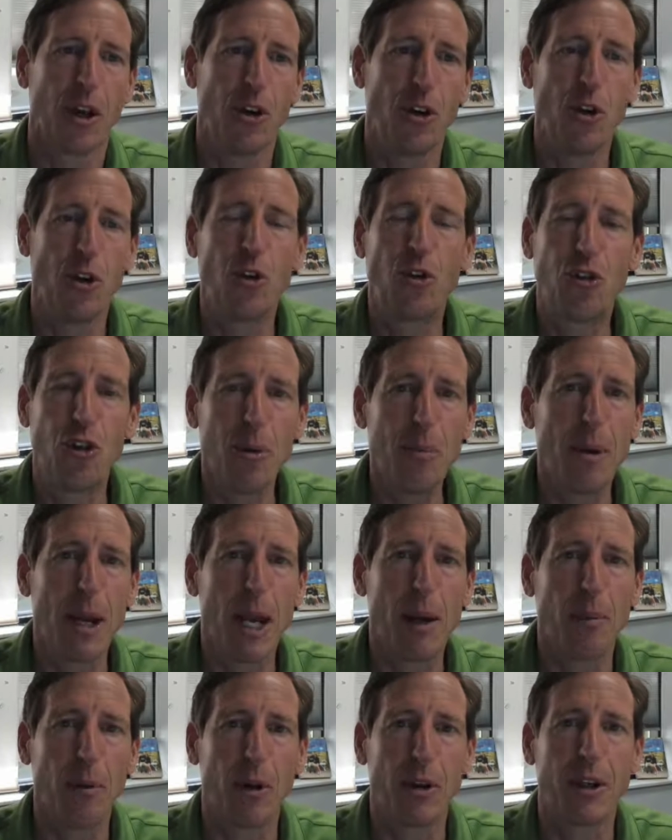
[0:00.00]
You should be
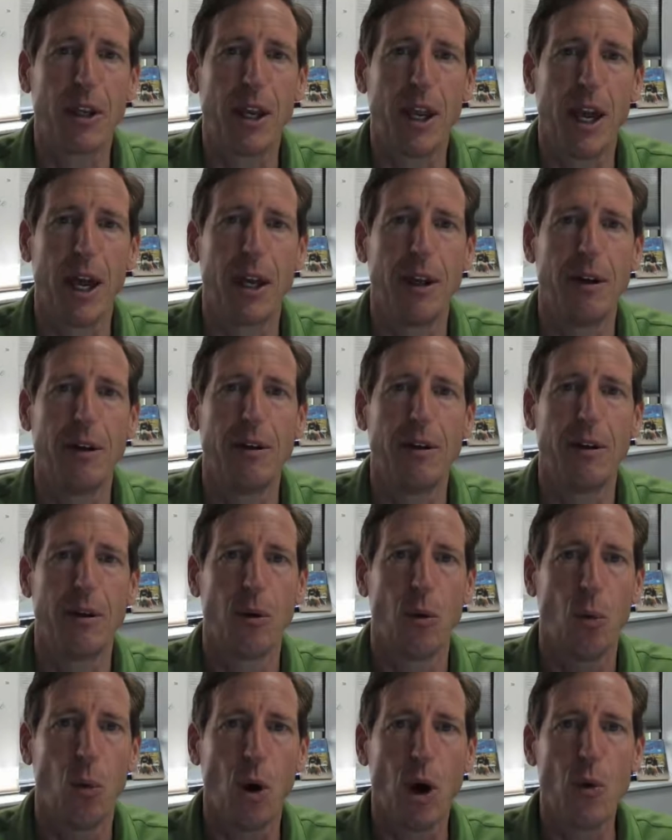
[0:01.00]
able to get
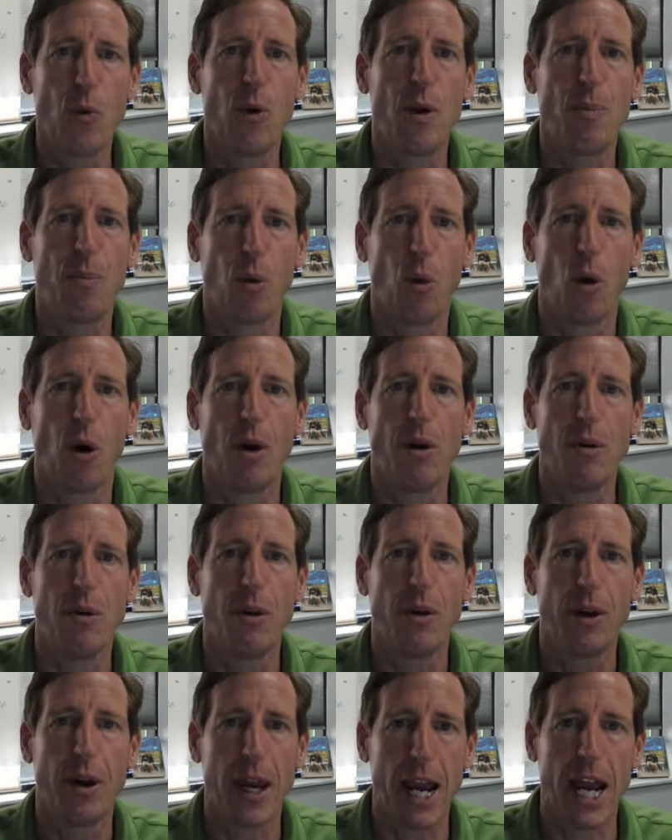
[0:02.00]
one report
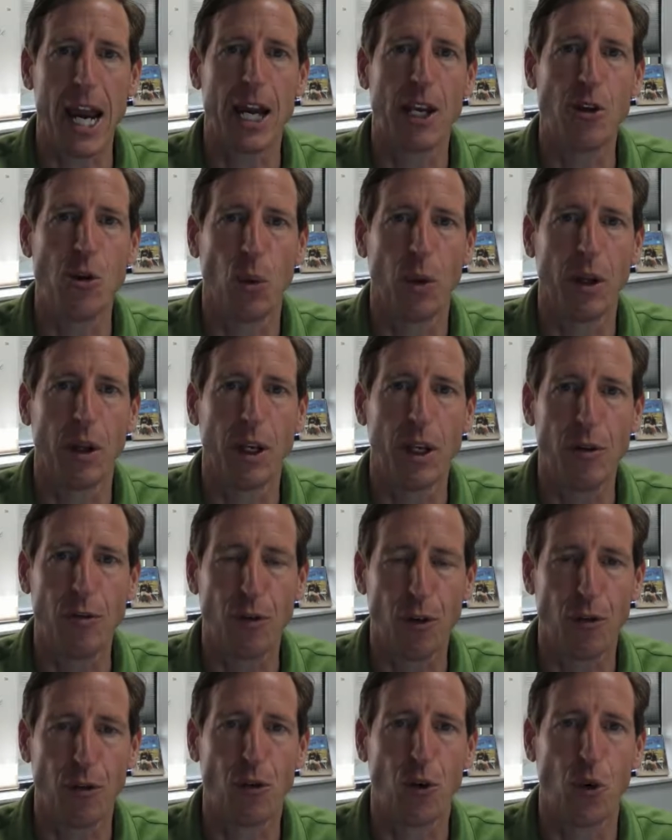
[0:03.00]
annually
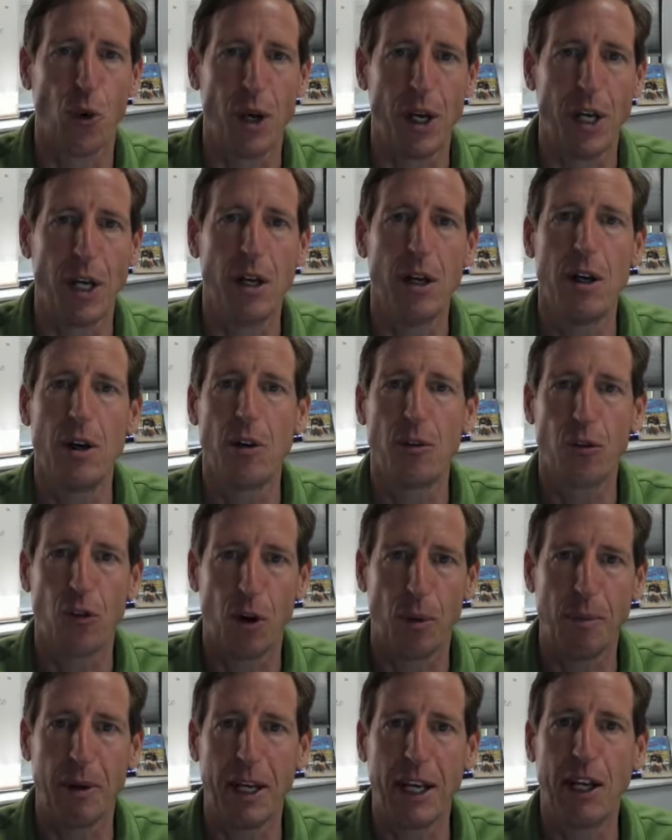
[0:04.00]
for free
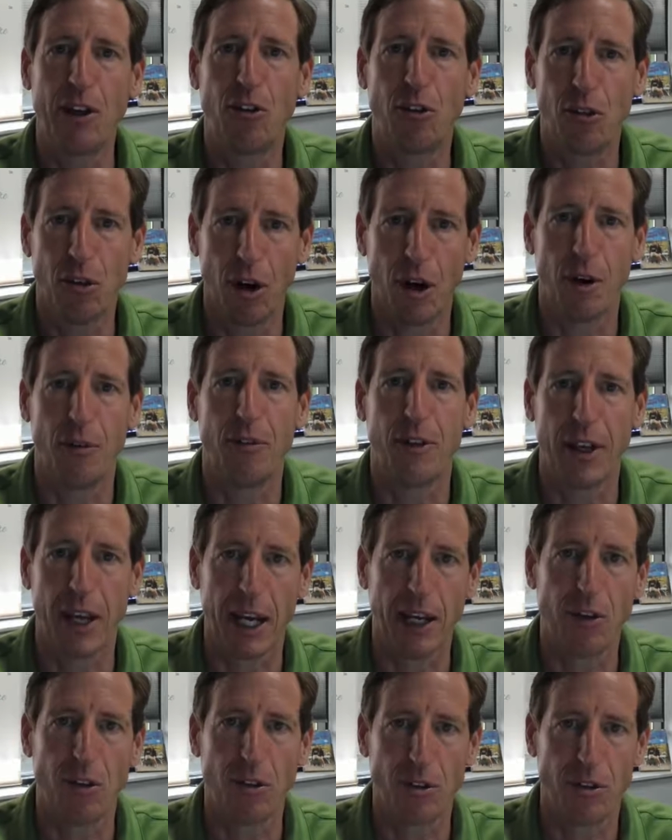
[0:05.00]
from each of the
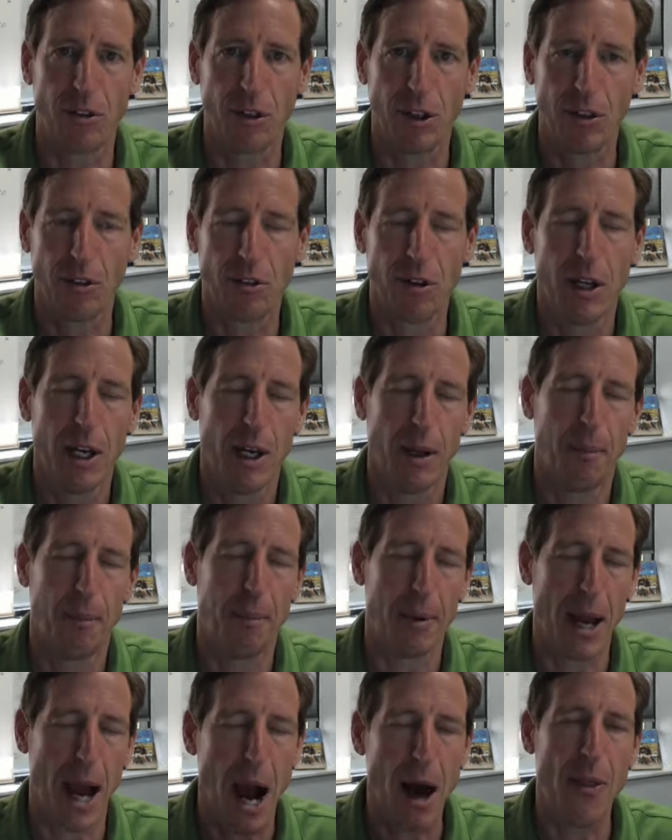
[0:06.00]
agencies.
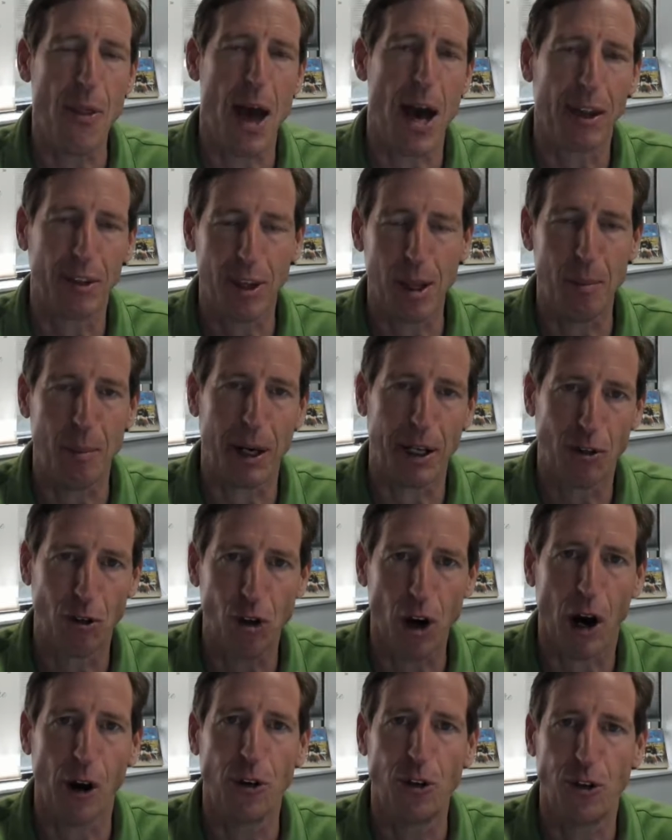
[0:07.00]
Beyond that, they may
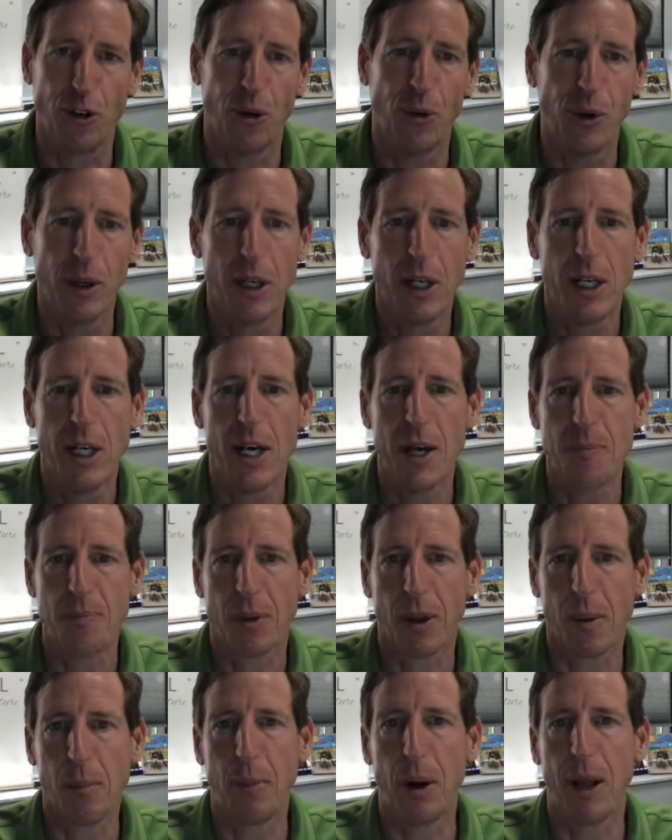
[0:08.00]
charge you,
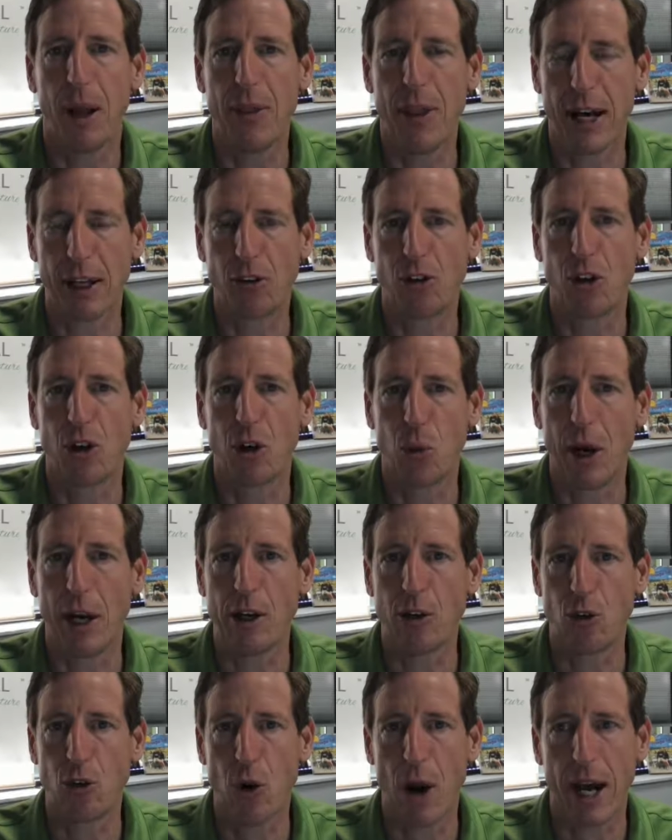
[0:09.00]
but that's a good way
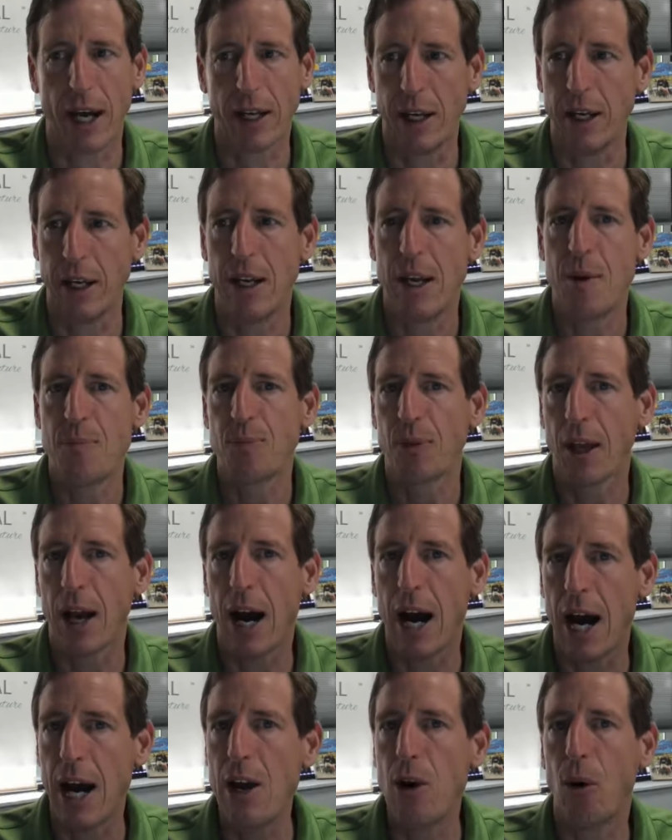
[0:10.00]
to track it.
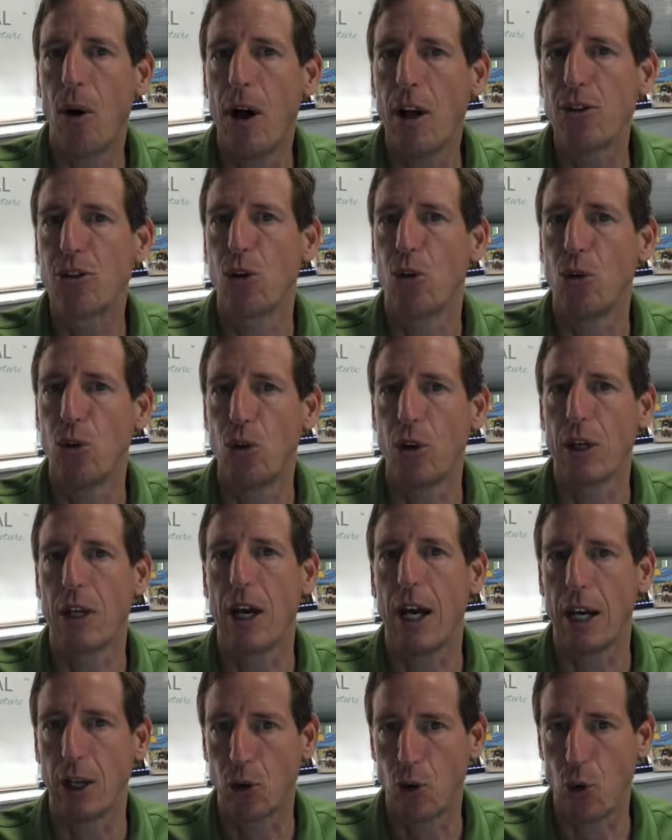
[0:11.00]
I also look
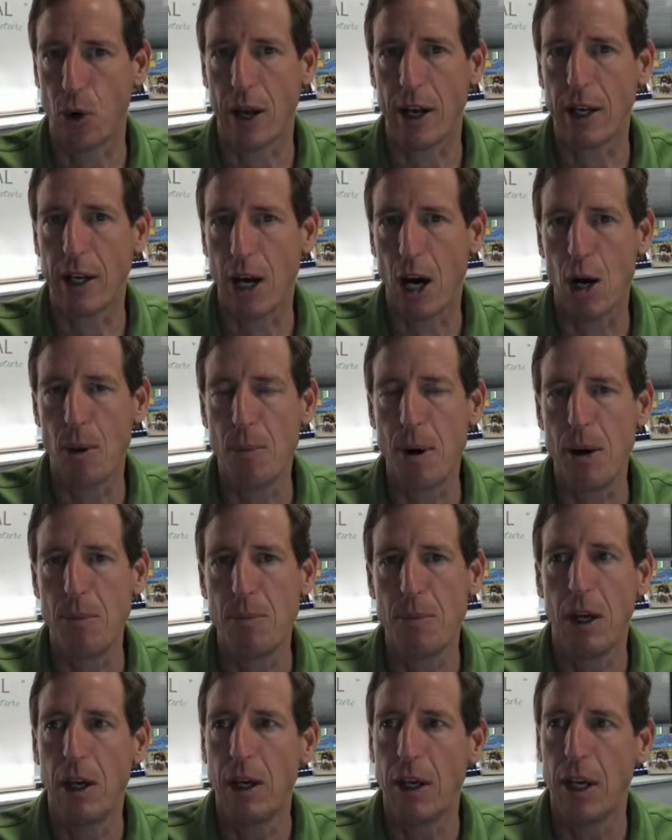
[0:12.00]
at Credit Karma,
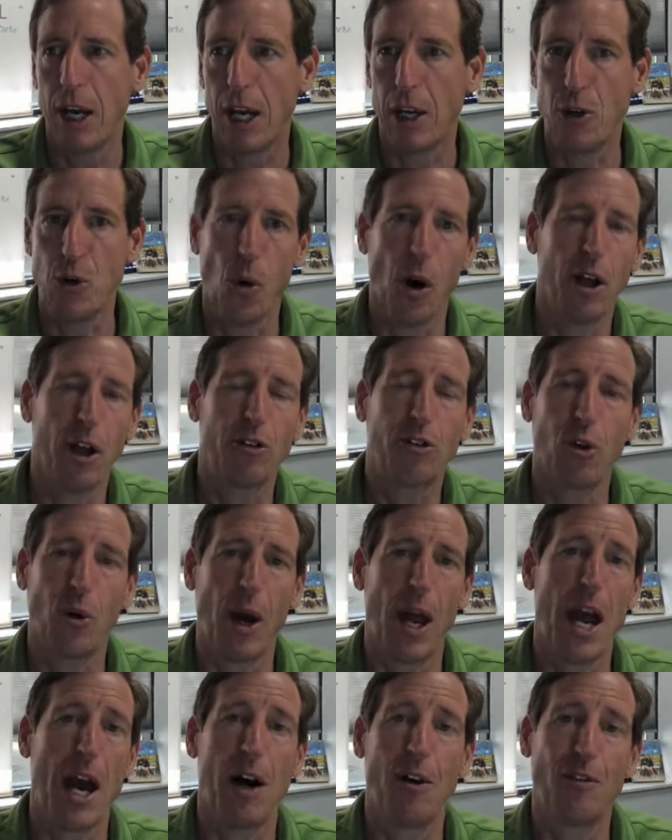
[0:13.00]
and you also
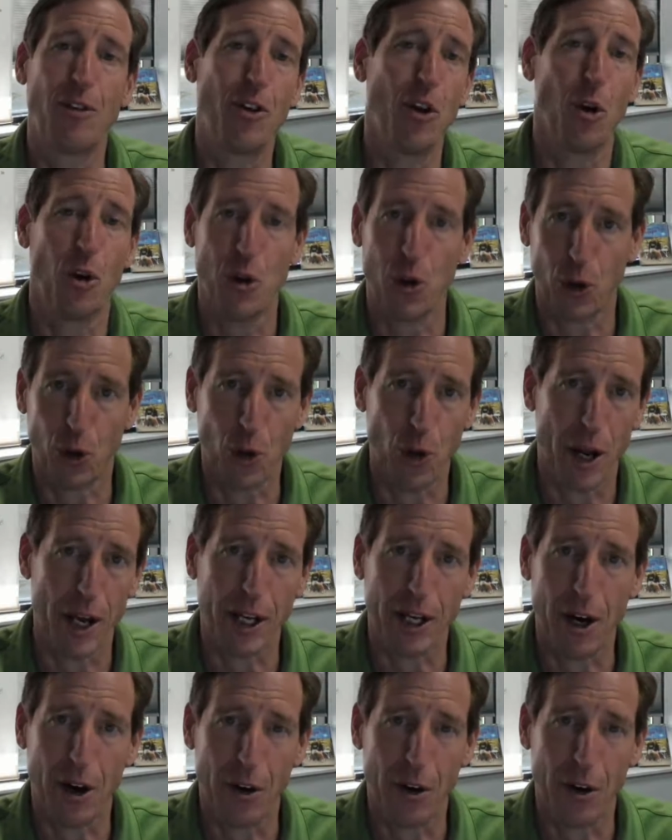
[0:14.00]
have, your credit